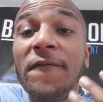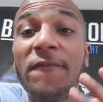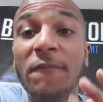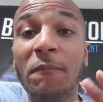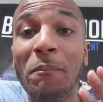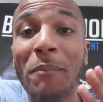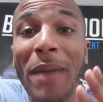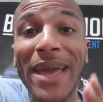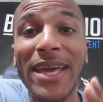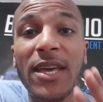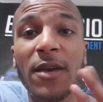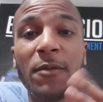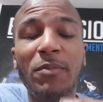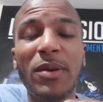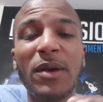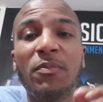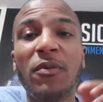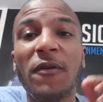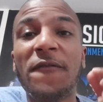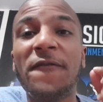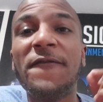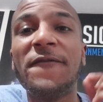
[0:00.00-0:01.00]
making
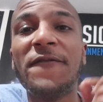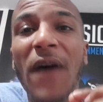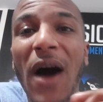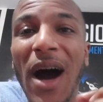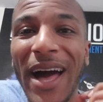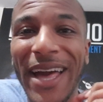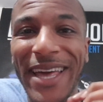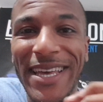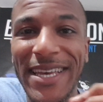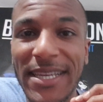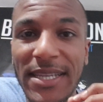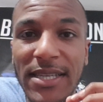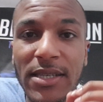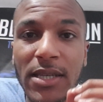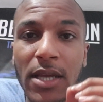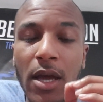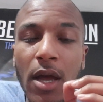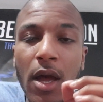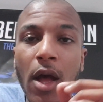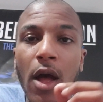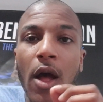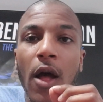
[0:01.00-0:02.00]
people find
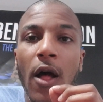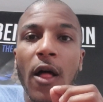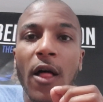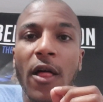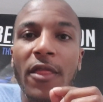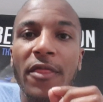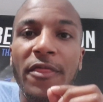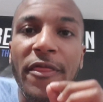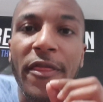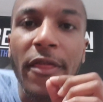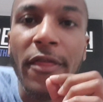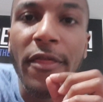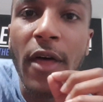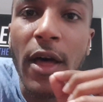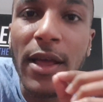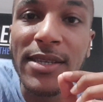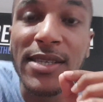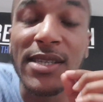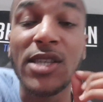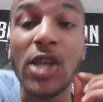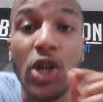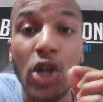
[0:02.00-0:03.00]

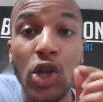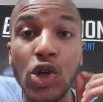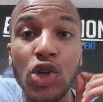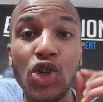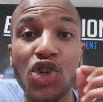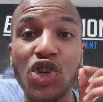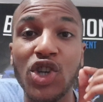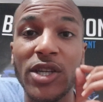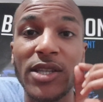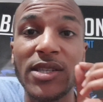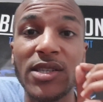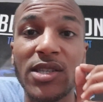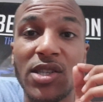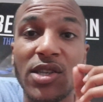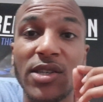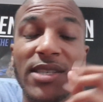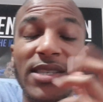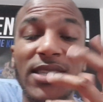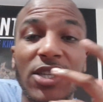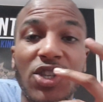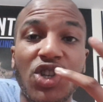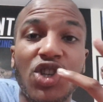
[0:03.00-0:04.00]
solutions to
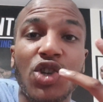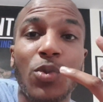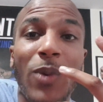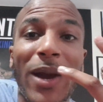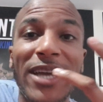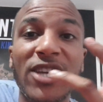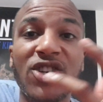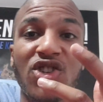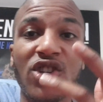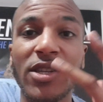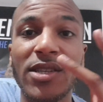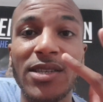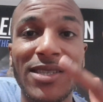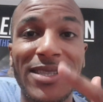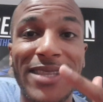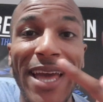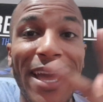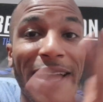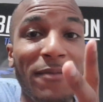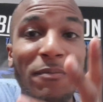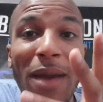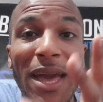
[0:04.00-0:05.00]
situations
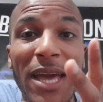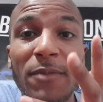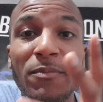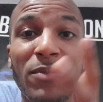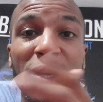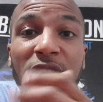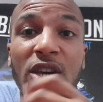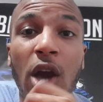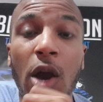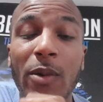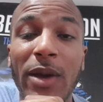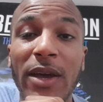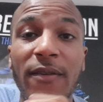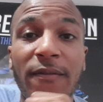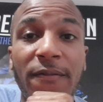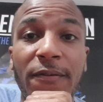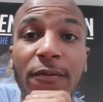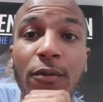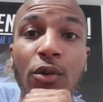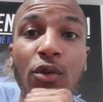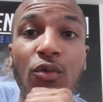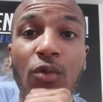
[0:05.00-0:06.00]
they may be going
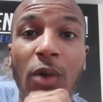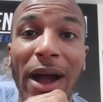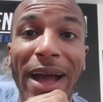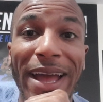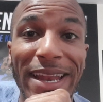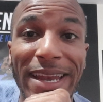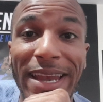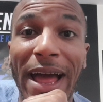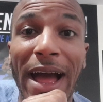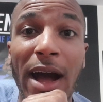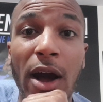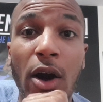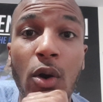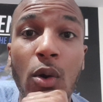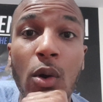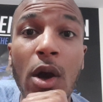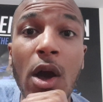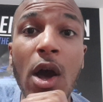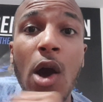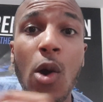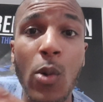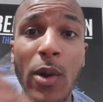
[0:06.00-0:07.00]
through right now
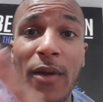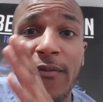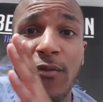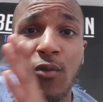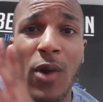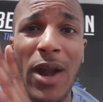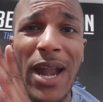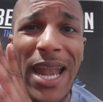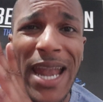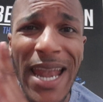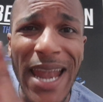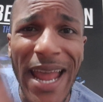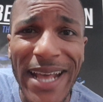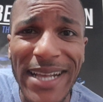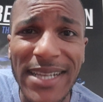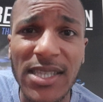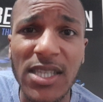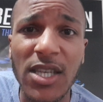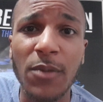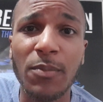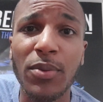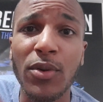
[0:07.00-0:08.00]
with
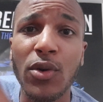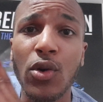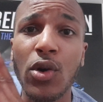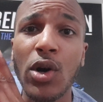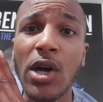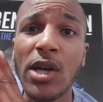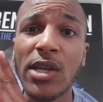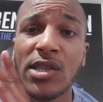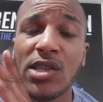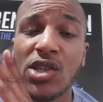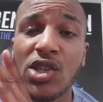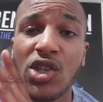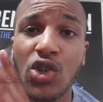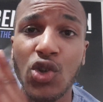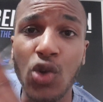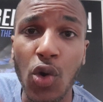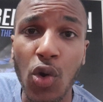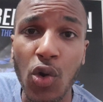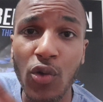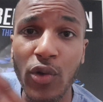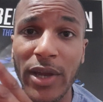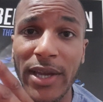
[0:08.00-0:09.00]
relatable
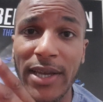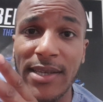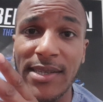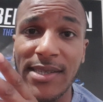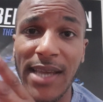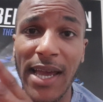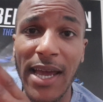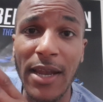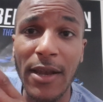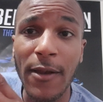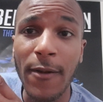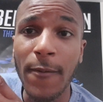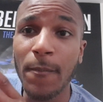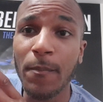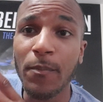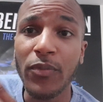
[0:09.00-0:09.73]
stories. And